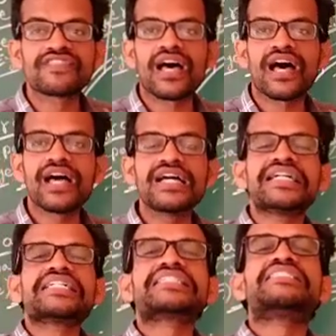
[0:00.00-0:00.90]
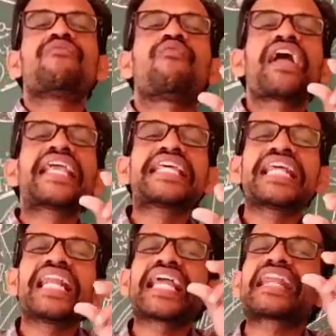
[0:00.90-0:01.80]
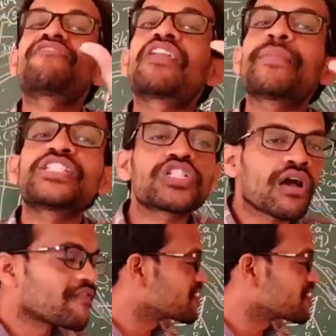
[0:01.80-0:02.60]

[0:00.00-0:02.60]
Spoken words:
of the viral inflammation